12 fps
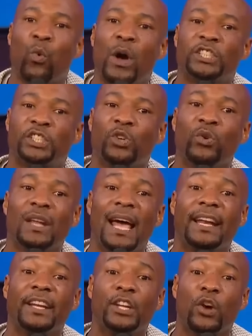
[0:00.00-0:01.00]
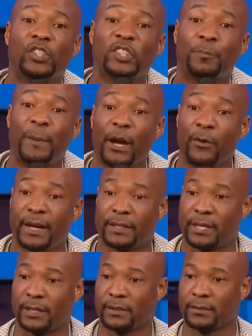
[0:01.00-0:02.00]
what you let in your
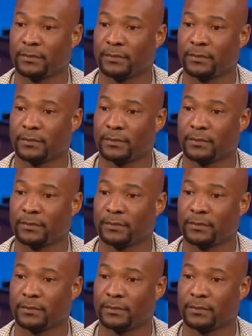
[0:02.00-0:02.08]
spirit.